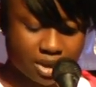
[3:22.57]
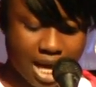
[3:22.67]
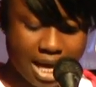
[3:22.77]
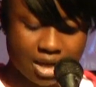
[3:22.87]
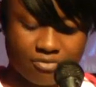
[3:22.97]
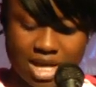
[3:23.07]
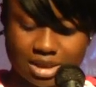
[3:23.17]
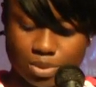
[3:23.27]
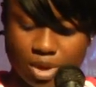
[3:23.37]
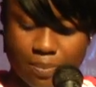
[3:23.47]
or dad can
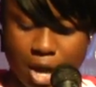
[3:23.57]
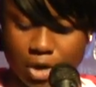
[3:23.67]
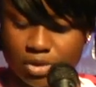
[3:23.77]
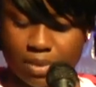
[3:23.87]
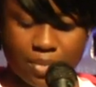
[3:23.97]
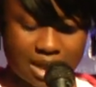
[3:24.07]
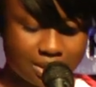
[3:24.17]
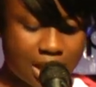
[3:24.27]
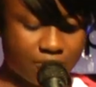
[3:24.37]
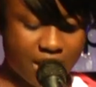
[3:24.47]
find someone better than the
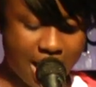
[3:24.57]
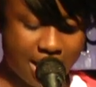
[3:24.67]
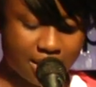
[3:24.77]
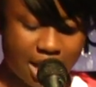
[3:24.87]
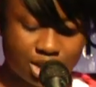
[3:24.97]
best they ever had.